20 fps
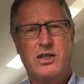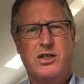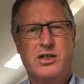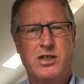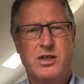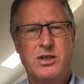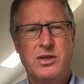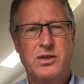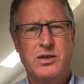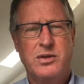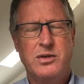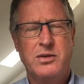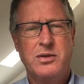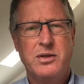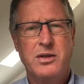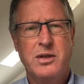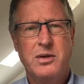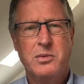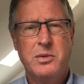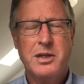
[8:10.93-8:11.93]
to do
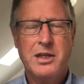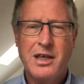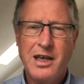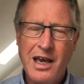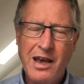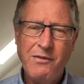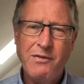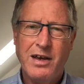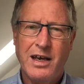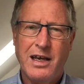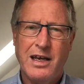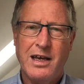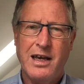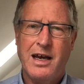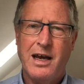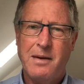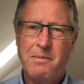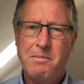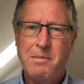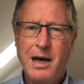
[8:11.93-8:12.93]
with giving
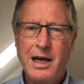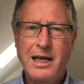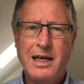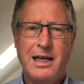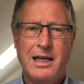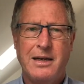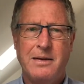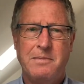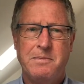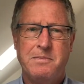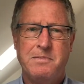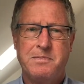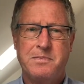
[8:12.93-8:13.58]
and money?